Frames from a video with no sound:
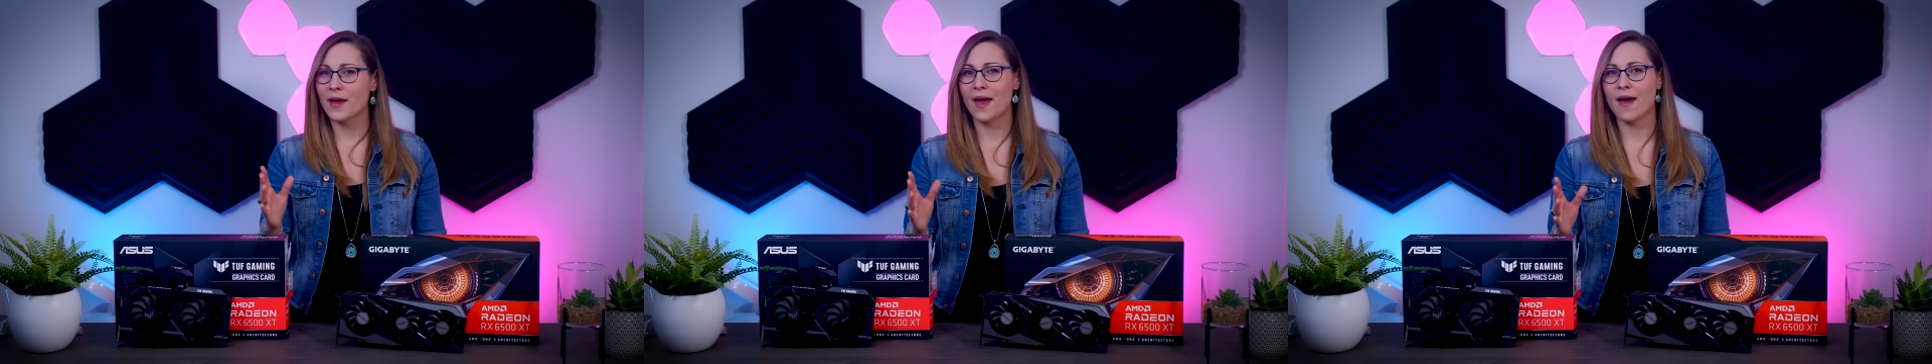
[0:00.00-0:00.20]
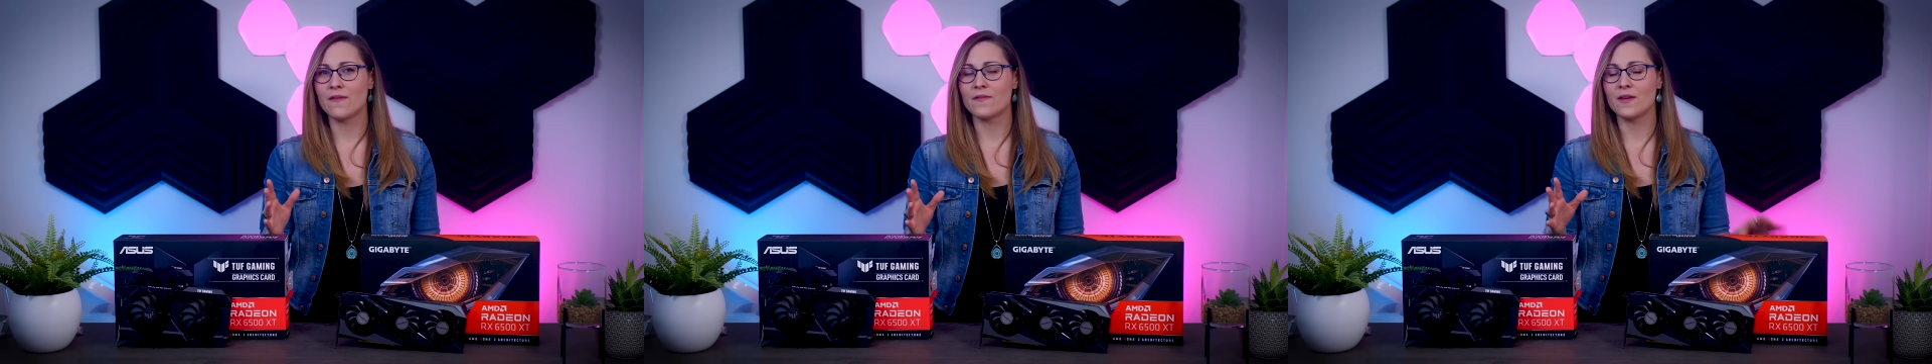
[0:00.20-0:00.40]

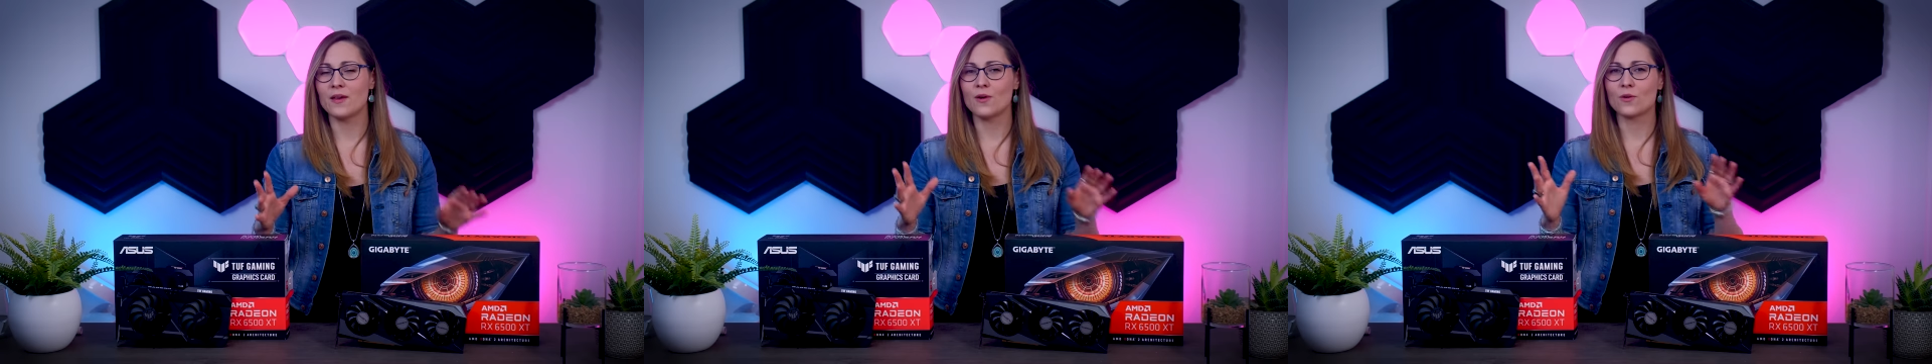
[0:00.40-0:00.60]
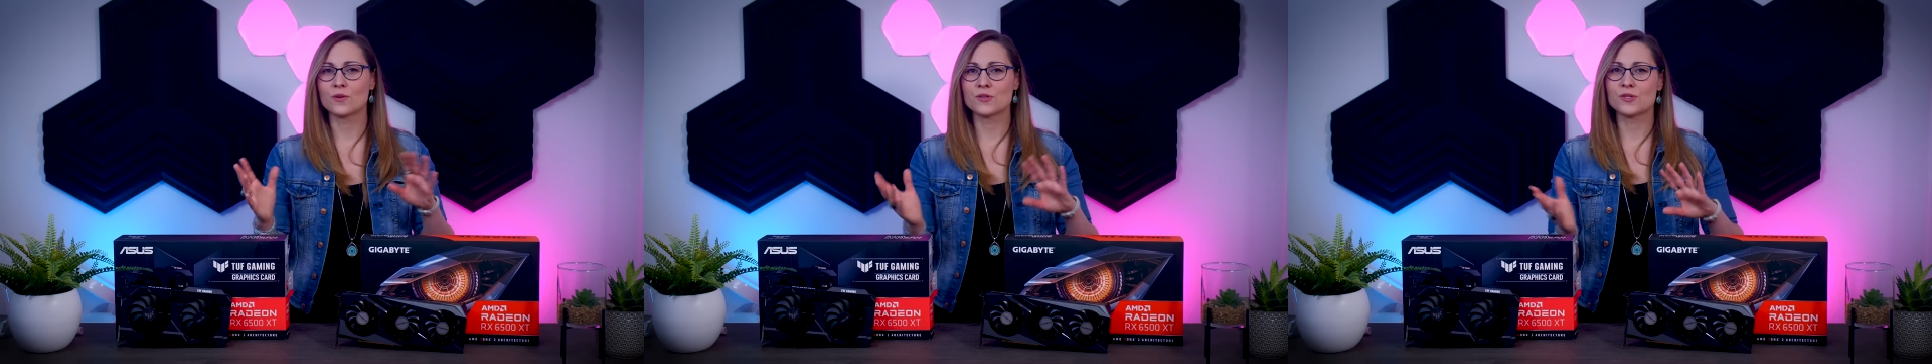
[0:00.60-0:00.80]
heavy
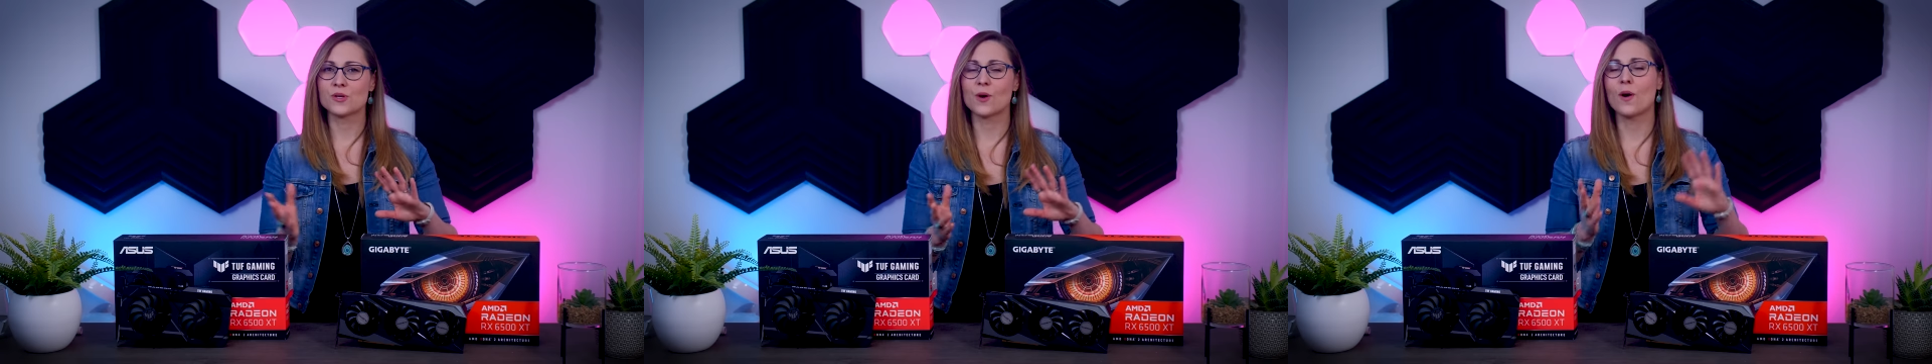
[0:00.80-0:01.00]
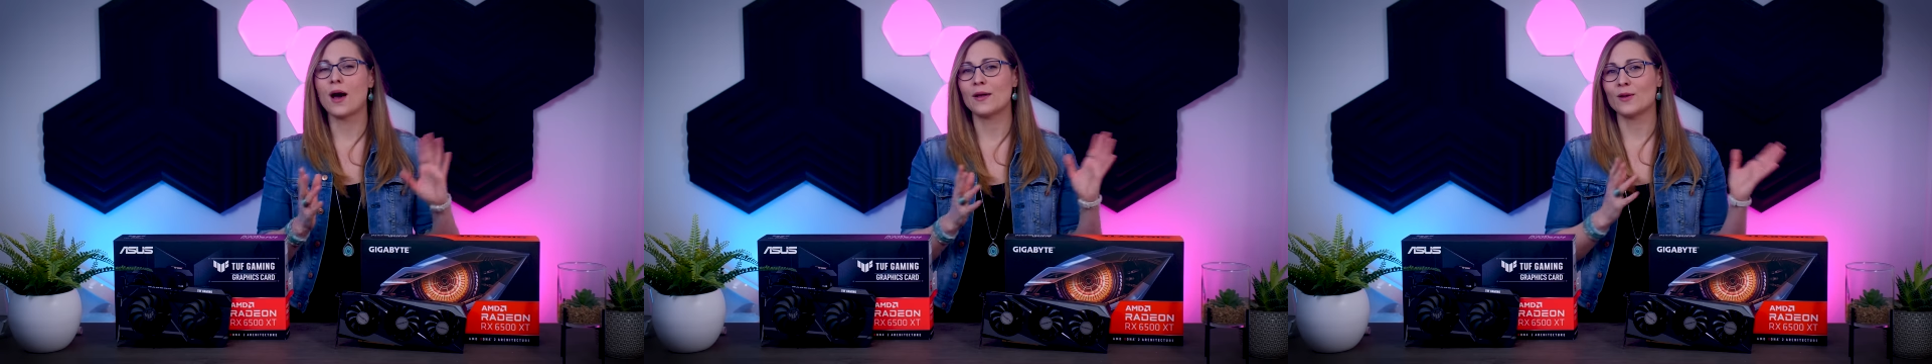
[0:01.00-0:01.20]
or
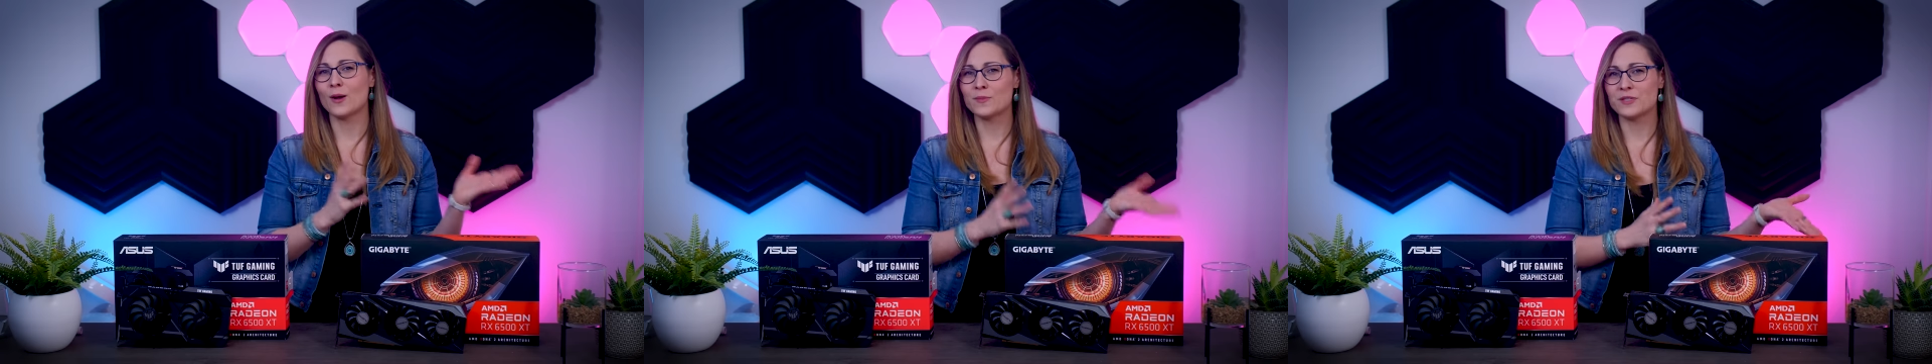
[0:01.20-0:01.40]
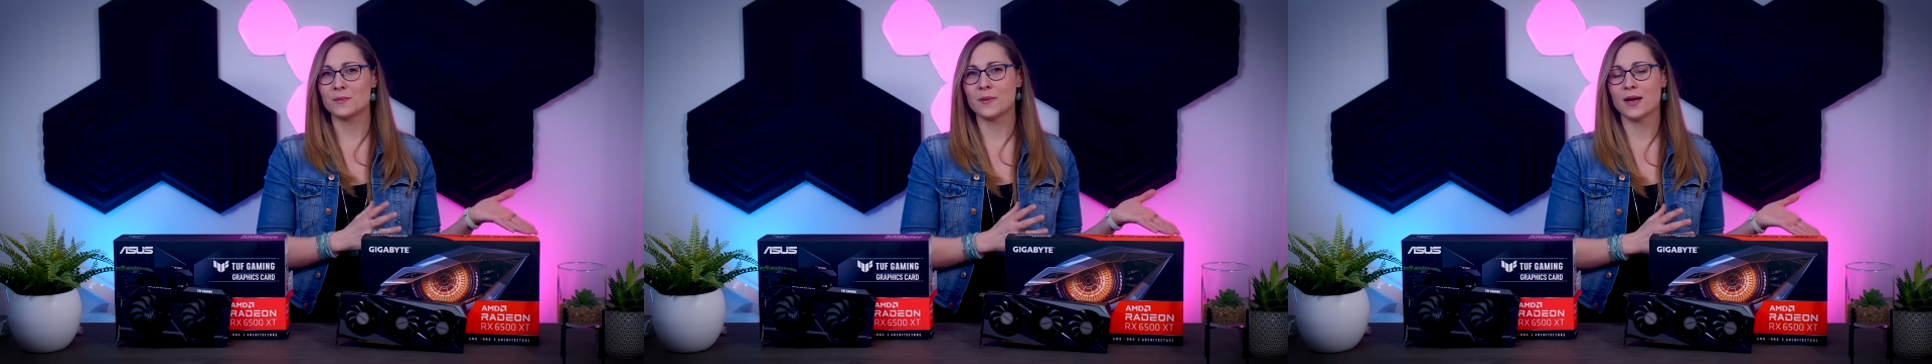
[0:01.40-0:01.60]
so
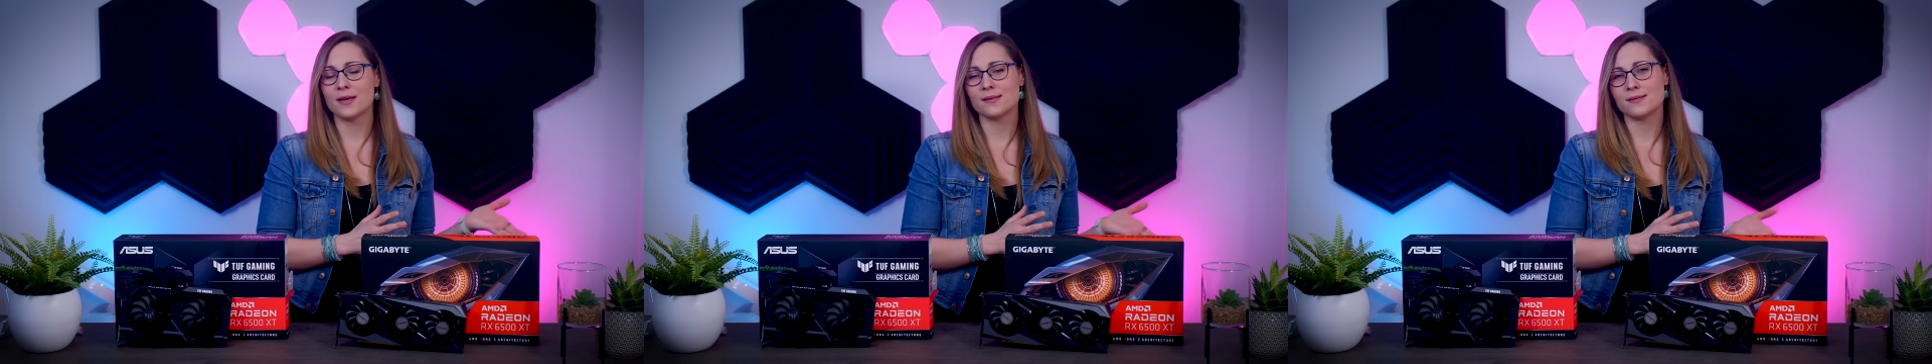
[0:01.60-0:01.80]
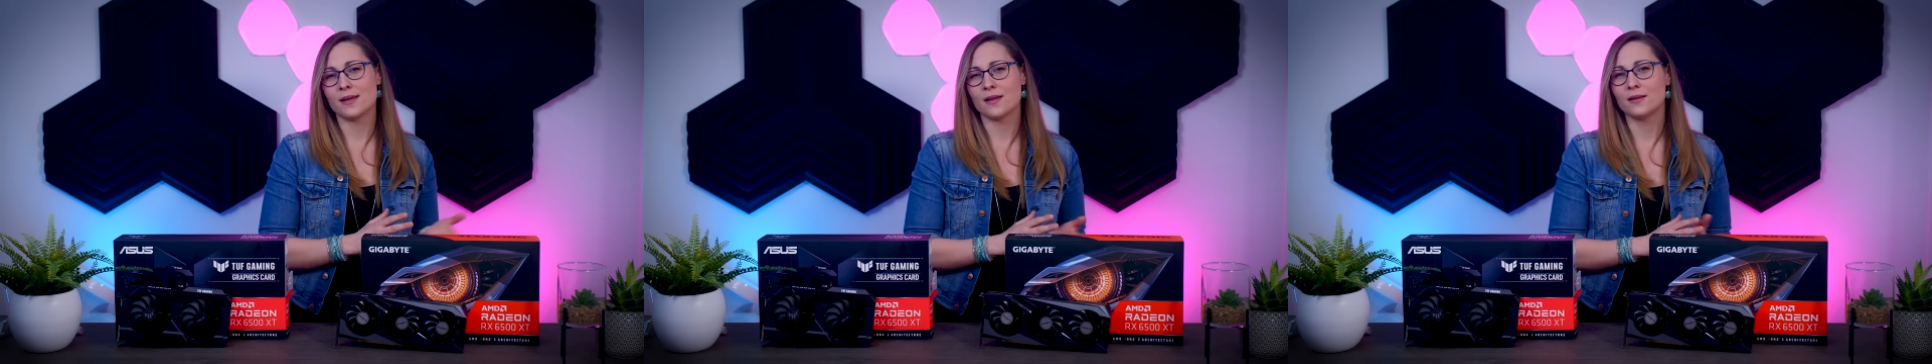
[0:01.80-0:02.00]

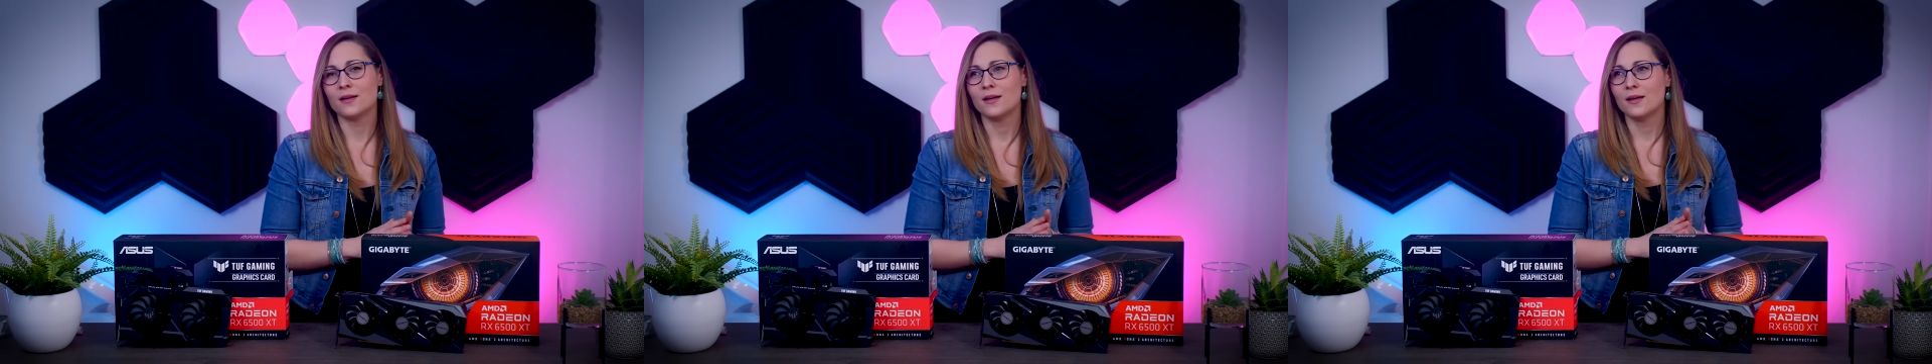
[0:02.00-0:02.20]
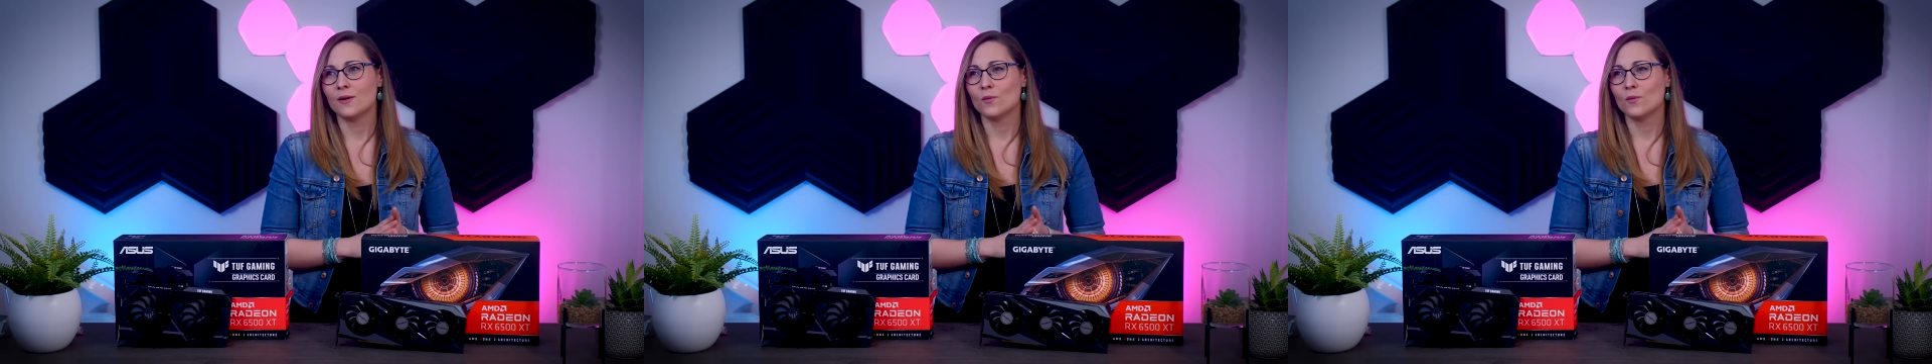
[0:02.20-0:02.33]
unoptimized that